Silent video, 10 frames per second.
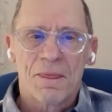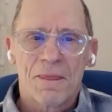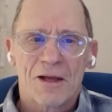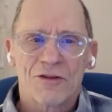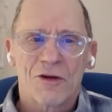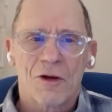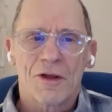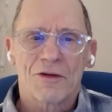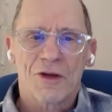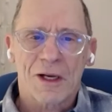And so
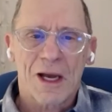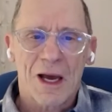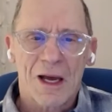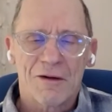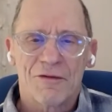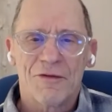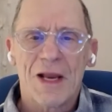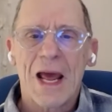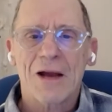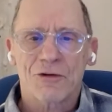there's a kind of
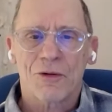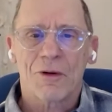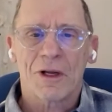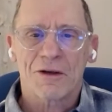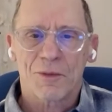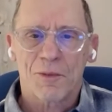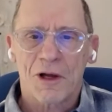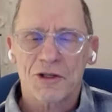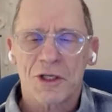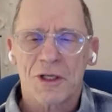natural
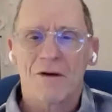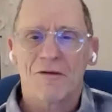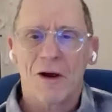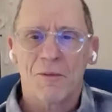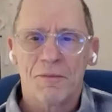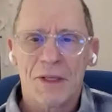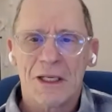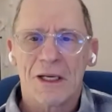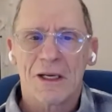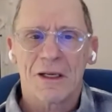expression of our
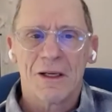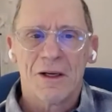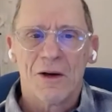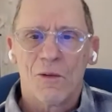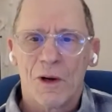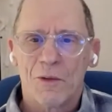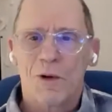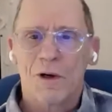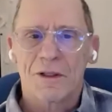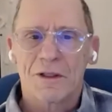being when
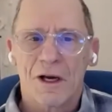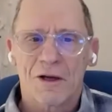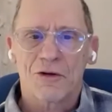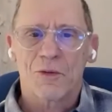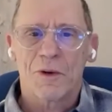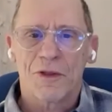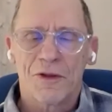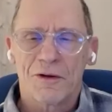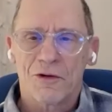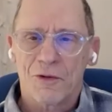we're in touch with
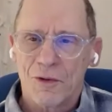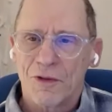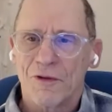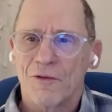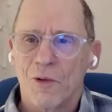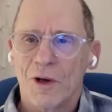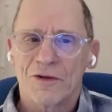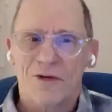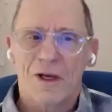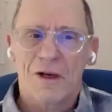the truth of what's
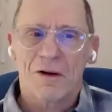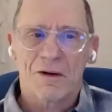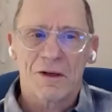here.